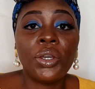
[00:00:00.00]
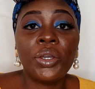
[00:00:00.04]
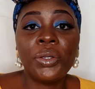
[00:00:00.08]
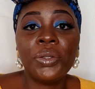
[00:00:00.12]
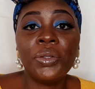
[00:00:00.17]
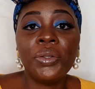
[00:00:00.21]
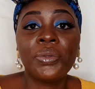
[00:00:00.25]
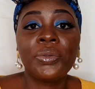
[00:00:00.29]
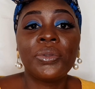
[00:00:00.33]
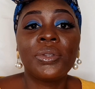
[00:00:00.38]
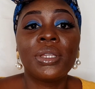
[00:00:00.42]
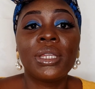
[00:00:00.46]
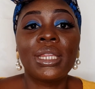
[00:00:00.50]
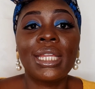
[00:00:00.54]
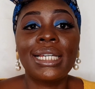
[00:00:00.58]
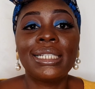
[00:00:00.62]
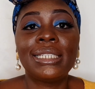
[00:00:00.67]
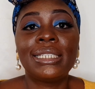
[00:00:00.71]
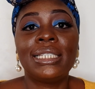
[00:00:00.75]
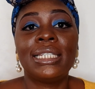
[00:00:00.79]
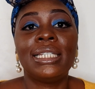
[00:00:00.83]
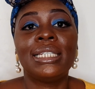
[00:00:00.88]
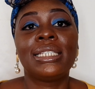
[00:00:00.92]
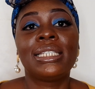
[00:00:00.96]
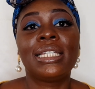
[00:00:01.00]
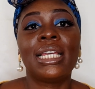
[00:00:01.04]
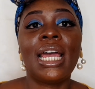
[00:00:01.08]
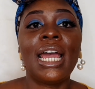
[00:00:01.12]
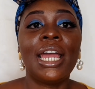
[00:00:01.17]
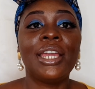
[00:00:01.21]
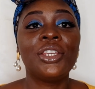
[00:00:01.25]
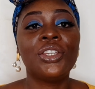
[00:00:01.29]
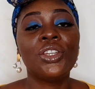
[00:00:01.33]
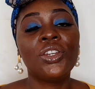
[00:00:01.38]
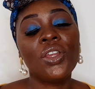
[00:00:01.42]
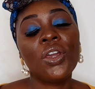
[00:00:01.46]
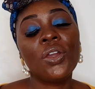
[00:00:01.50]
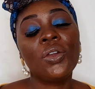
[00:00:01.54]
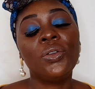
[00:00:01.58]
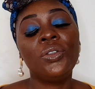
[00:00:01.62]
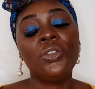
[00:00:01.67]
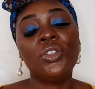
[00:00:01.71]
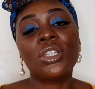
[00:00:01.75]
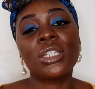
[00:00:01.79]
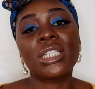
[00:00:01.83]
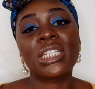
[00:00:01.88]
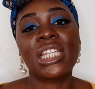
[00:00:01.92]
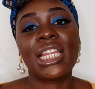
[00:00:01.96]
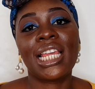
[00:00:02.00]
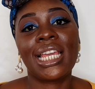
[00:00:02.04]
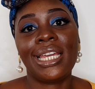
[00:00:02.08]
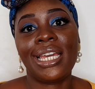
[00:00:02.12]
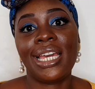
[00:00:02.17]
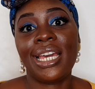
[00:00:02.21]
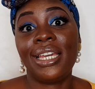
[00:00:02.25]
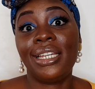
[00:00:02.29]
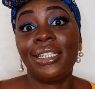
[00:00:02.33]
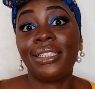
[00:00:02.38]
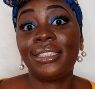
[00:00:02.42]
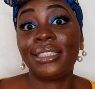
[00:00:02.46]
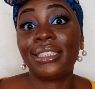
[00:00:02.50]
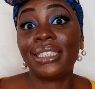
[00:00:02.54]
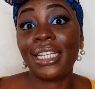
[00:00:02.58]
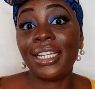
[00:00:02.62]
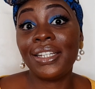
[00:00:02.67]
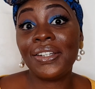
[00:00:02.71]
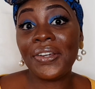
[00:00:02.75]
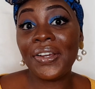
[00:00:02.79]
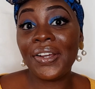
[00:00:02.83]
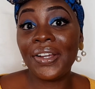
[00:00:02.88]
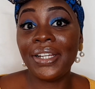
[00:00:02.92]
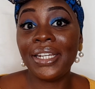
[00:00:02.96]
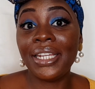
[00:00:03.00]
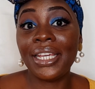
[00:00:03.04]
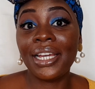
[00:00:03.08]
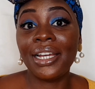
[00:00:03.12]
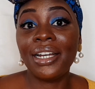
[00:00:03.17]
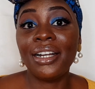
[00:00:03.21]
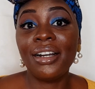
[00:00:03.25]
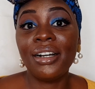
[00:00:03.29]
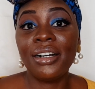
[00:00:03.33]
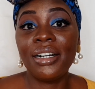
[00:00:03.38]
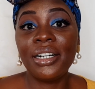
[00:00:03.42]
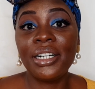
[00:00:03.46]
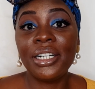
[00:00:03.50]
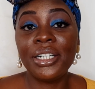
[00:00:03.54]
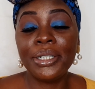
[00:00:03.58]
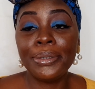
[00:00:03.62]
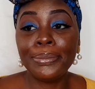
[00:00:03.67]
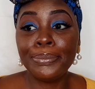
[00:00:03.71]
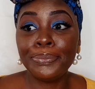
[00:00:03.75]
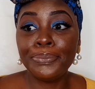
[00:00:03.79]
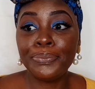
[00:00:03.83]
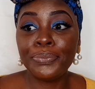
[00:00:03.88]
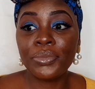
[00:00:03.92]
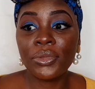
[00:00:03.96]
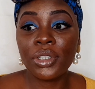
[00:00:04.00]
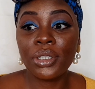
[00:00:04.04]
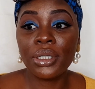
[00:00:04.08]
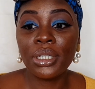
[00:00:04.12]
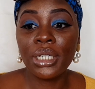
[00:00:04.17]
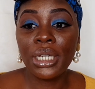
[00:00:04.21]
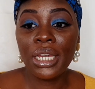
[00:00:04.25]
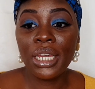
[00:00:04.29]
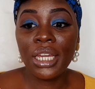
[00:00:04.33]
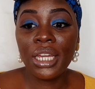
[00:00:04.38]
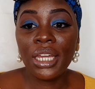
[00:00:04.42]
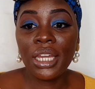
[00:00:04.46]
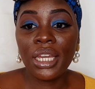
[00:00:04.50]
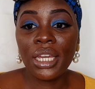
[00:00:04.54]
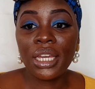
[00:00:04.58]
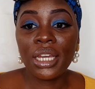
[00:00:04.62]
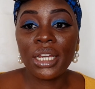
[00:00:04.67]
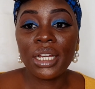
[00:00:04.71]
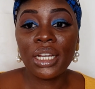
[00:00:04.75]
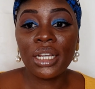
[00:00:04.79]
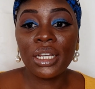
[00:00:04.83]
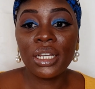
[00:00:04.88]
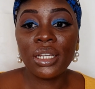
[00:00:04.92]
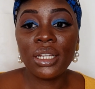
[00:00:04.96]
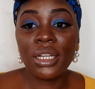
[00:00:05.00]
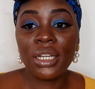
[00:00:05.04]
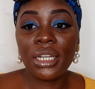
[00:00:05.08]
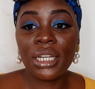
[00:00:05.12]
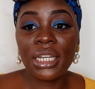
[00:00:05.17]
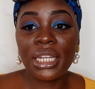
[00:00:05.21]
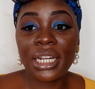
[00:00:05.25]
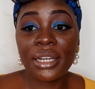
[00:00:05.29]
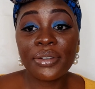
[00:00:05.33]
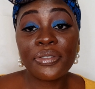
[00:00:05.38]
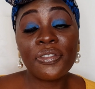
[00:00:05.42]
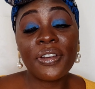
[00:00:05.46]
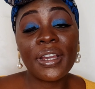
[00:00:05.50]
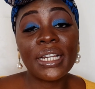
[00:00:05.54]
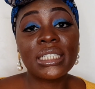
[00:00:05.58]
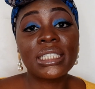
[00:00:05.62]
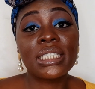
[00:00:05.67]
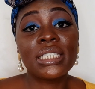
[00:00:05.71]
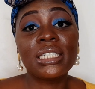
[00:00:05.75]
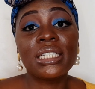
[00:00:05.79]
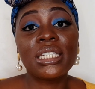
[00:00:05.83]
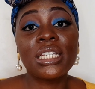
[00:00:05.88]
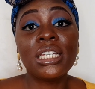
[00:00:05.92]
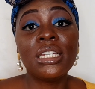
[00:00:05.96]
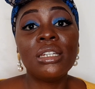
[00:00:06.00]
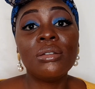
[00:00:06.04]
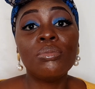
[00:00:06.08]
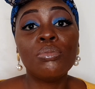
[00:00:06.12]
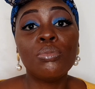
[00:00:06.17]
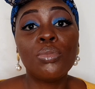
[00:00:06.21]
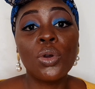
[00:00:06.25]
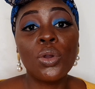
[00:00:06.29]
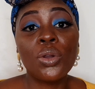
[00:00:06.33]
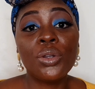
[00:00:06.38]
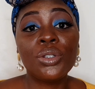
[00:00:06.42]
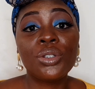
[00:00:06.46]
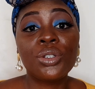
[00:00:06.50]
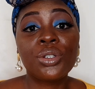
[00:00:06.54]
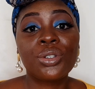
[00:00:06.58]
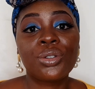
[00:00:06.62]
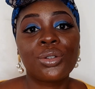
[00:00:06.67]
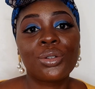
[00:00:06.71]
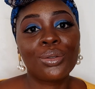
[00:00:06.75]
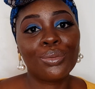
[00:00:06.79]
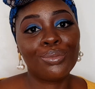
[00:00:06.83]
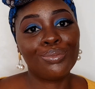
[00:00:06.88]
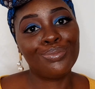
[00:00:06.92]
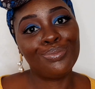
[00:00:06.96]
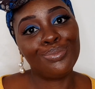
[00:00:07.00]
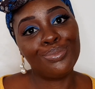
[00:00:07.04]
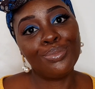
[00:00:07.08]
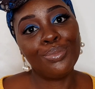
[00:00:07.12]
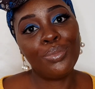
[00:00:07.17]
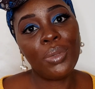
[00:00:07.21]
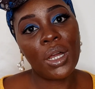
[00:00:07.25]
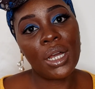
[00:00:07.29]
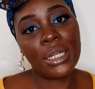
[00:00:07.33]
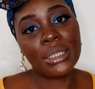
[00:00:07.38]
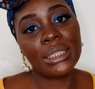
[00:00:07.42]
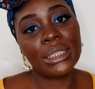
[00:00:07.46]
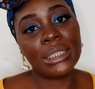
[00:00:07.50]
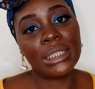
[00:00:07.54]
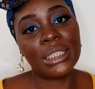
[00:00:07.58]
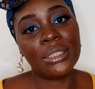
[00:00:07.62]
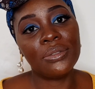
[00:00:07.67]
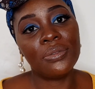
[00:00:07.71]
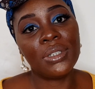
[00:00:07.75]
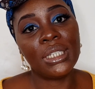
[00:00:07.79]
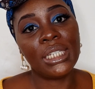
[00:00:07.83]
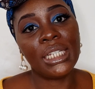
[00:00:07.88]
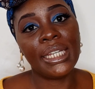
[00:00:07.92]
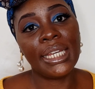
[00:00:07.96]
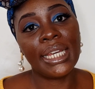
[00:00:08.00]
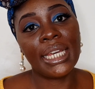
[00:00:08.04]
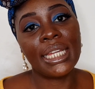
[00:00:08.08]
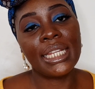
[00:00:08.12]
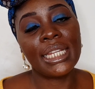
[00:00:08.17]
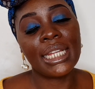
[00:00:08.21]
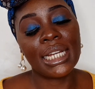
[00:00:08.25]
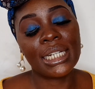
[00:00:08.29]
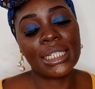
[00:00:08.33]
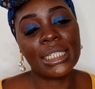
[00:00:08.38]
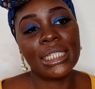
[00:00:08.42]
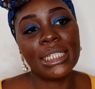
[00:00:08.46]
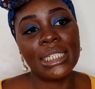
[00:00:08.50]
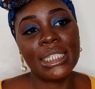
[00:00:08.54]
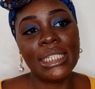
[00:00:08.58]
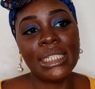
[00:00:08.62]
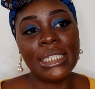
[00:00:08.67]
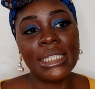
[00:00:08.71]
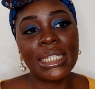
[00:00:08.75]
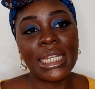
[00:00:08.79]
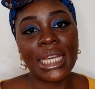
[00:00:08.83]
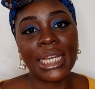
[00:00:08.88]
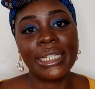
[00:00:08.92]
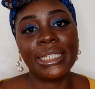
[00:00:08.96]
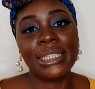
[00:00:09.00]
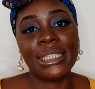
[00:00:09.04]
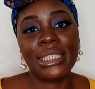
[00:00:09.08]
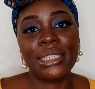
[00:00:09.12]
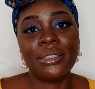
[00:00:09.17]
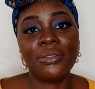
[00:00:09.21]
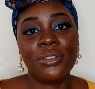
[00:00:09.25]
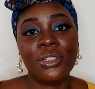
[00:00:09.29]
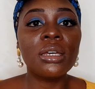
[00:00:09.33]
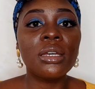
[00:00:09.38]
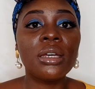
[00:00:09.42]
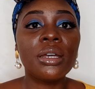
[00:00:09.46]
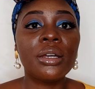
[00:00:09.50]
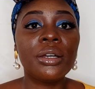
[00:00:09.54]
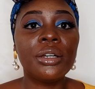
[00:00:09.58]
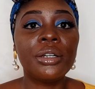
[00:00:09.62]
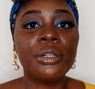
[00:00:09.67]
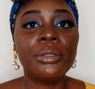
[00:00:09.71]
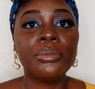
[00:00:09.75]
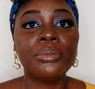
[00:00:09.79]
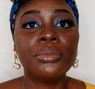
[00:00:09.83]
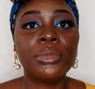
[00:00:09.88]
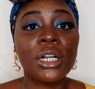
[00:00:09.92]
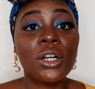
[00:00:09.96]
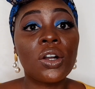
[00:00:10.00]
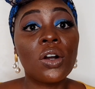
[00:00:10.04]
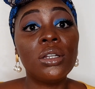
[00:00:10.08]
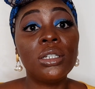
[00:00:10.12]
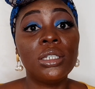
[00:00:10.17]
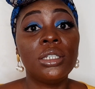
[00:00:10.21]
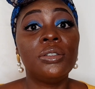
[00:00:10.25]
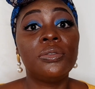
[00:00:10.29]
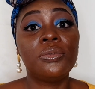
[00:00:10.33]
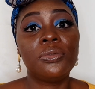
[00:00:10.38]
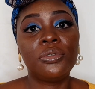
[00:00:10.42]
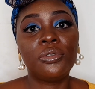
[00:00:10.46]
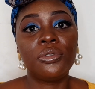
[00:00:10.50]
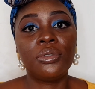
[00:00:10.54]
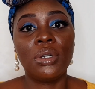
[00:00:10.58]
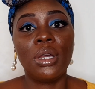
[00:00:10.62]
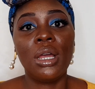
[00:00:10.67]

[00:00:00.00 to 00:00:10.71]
So that's it. And you know, just like I had said earlier, it affected in both positively and actually negatively. I can't leave